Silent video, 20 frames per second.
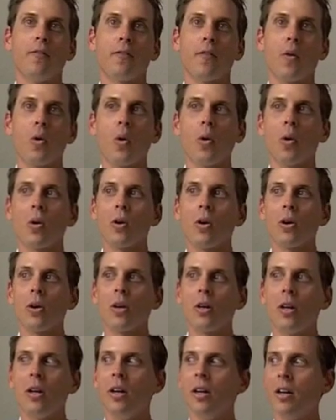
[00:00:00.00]

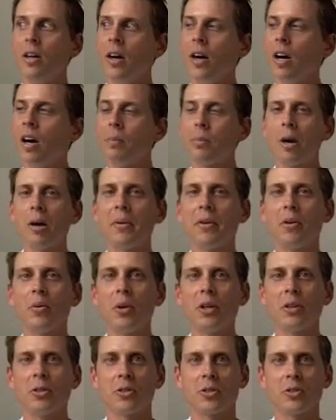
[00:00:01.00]
for probably
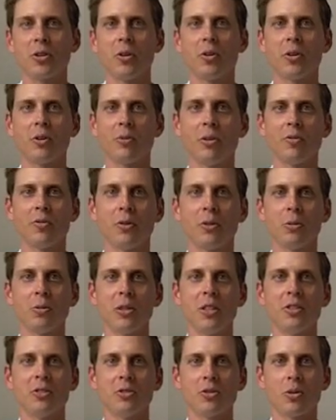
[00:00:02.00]
a week or so that we
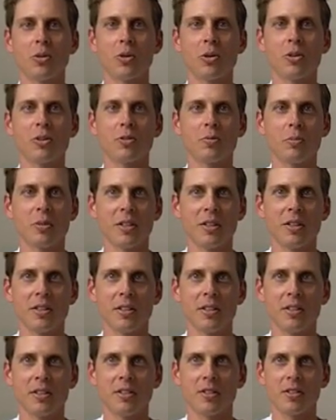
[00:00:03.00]
film indoors
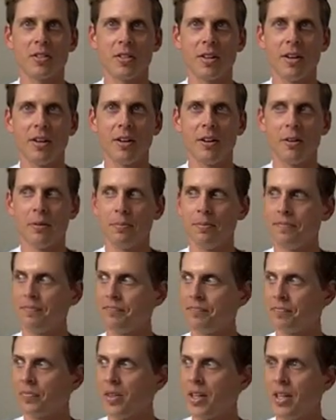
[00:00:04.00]
because
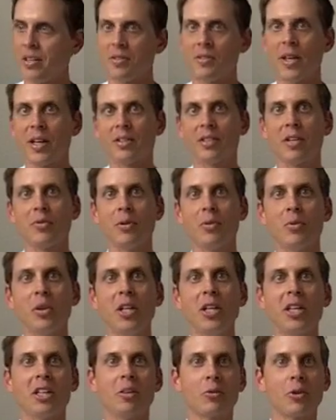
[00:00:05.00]
it's Thanksgiving
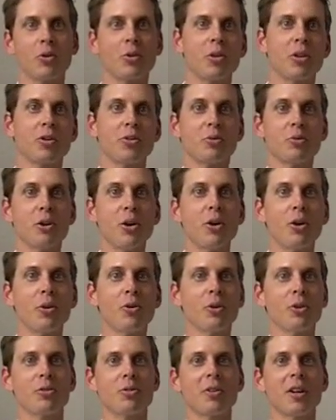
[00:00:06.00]
week and we're going on the
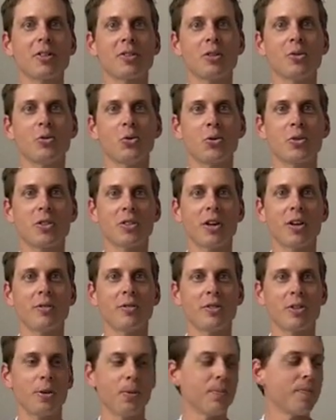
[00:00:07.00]
road. We're going to do lots of cool
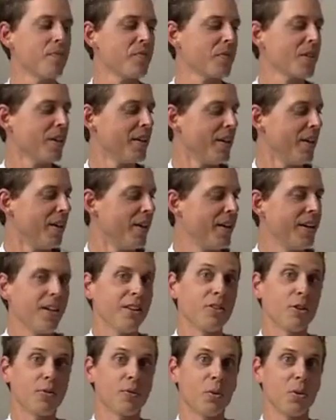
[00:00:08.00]
stuff. So
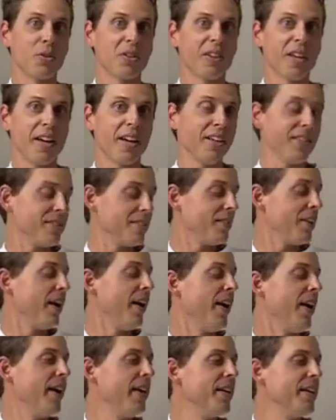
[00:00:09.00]
look forward to that.
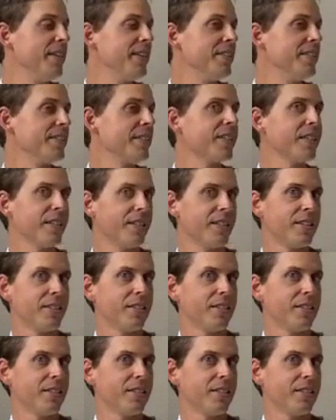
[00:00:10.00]
And